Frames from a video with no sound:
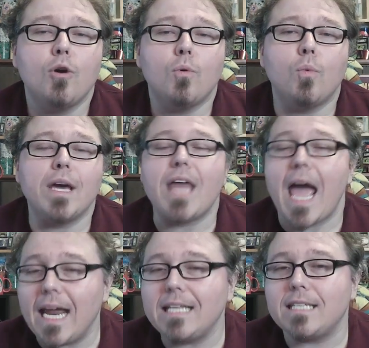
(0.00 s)
with
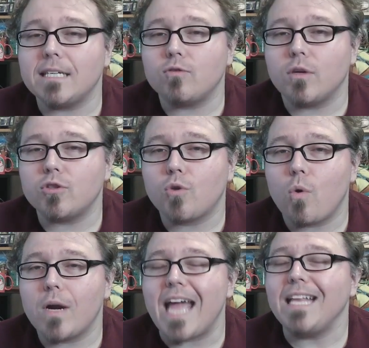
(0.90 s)
86 runs
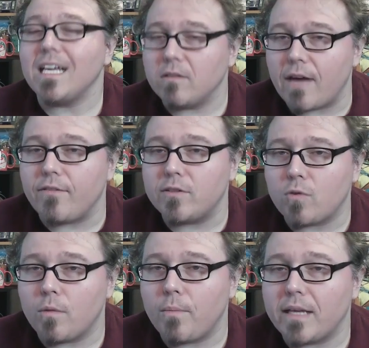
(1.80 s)
scored and 11
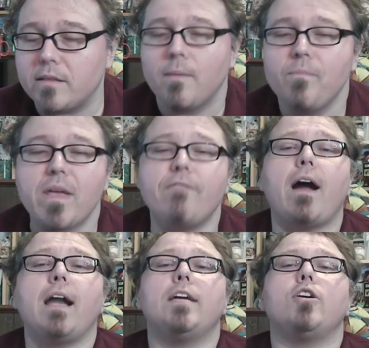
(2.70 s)
stolen bases. And
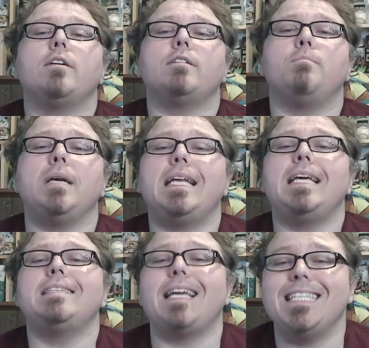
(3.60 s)
finally, Curtis Meade.
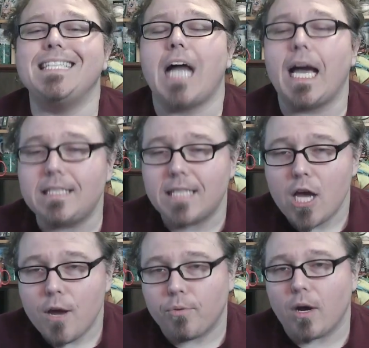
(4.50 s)
He is a
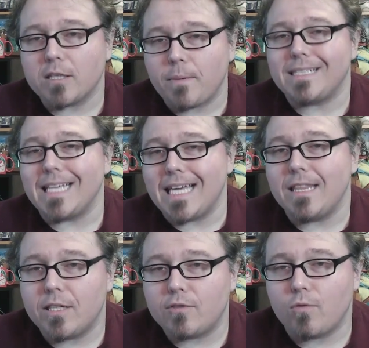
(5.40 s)
nice prospect
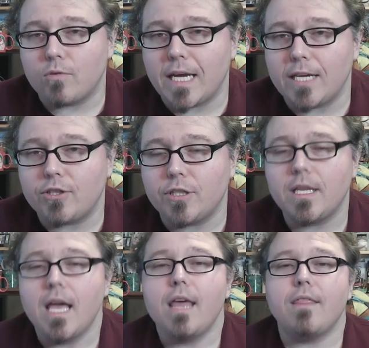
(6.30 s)
in this
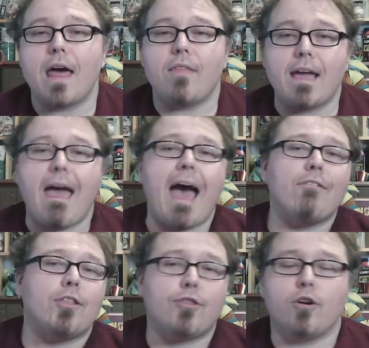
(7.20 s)
rotation that they have
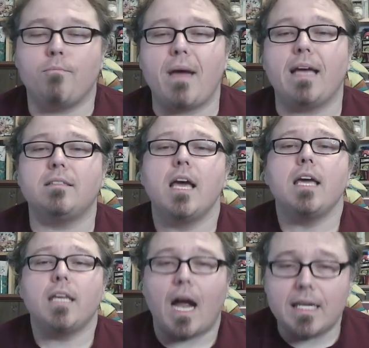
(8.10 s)
at third base.
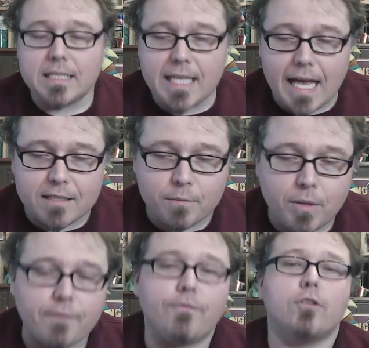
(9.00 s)
Yandy Diaz can
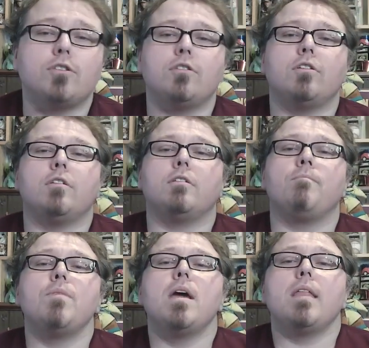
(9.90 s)
play first and
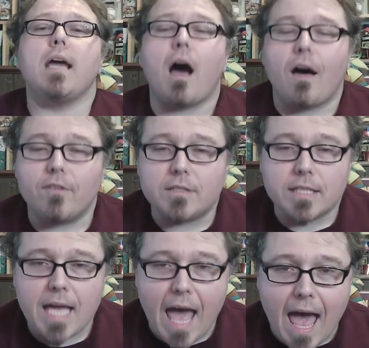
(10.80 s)
third. They
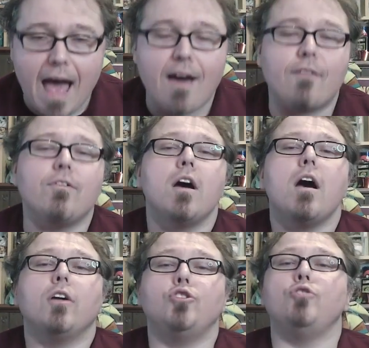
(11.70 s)
obviously have
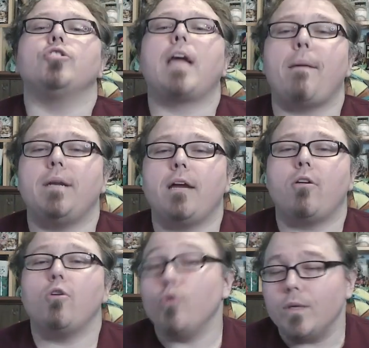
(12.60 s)
Junior
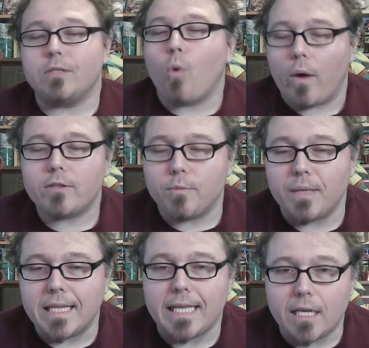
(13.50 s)
Caminero, who is going to
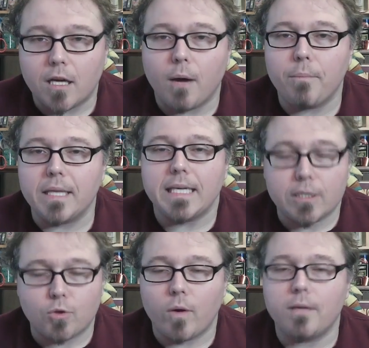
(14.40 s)
be the incumbent. He
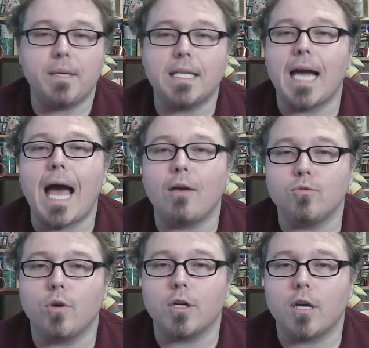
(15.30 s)
is going to be the guy
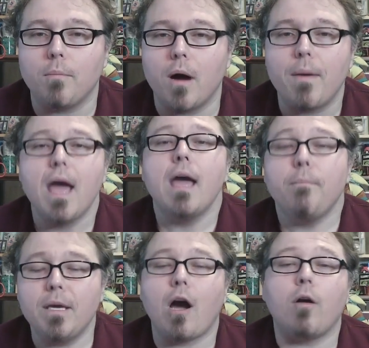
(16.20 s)
who's going to come up,
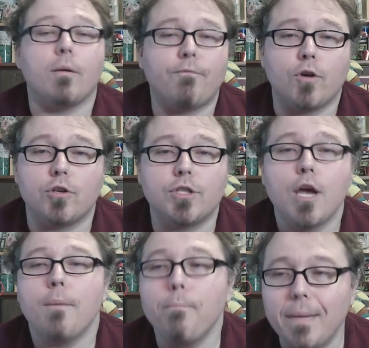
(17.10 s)
be called up first.
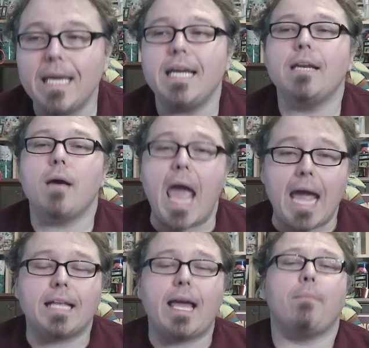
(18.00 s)
Meade
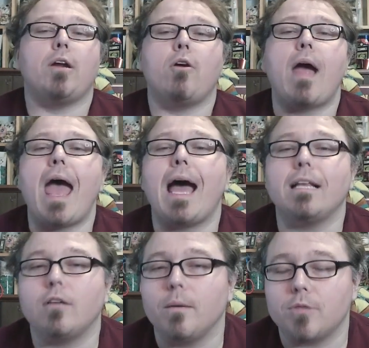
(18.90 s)
and Caminero
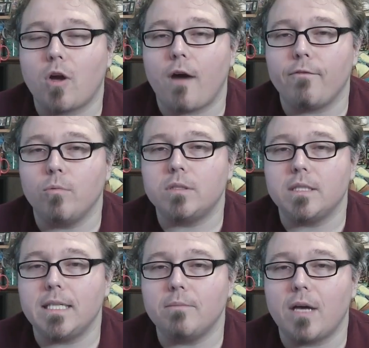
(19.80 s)
had cups of coffee with
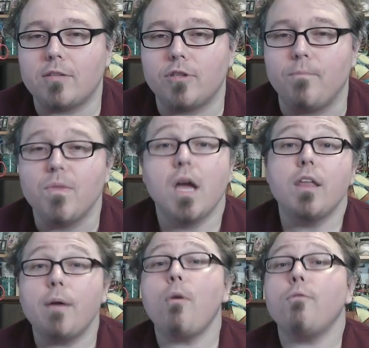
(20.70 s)
the team last year.
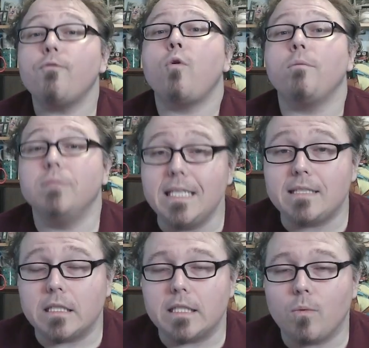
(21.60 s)
They both performed
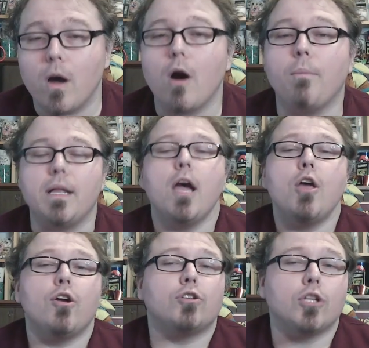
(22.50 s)
decently well, but
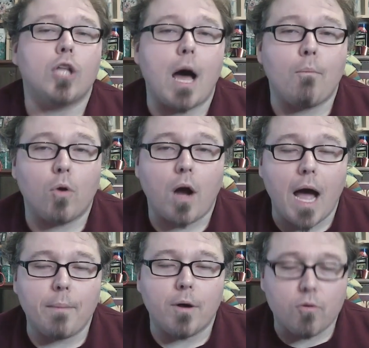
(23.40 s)
there's a lot more
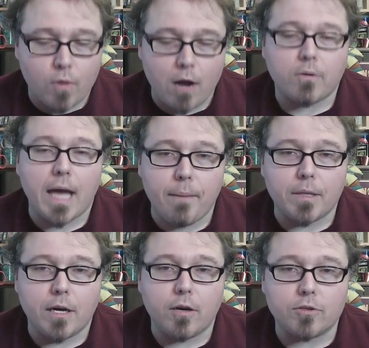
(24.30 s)
hype around
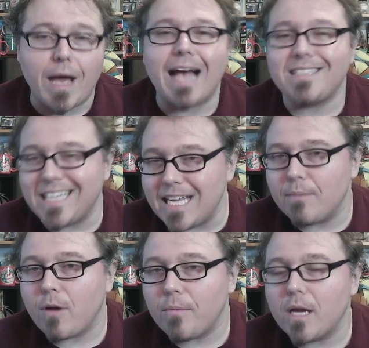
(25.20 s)
Caminero. So I see
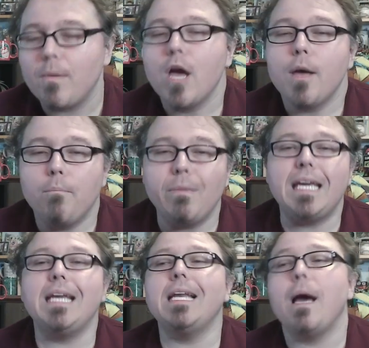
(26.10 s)
him coming up.
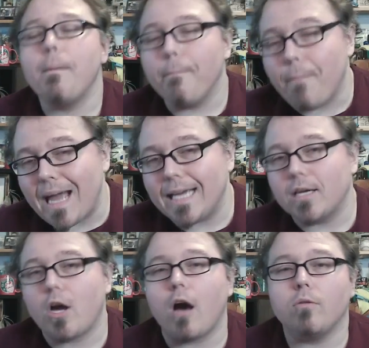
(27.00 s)
Meade might get
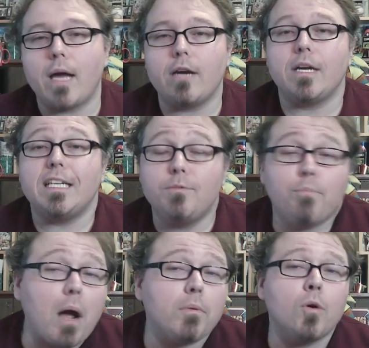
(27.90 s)
a call later. He's
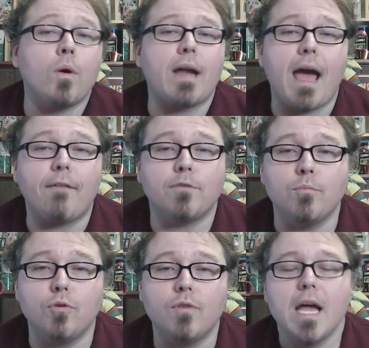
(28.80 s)
probably going to have to
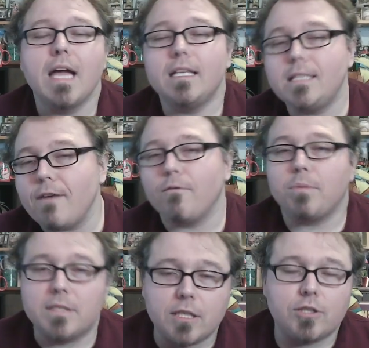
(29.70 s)
move different
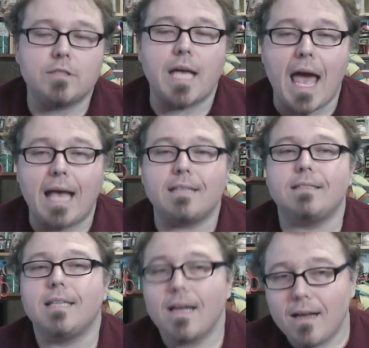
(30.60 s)
positions
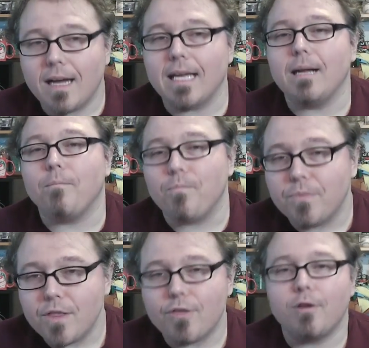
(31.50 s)
as, again,
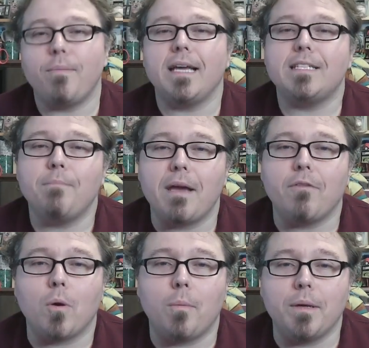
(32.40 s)
third base may very well be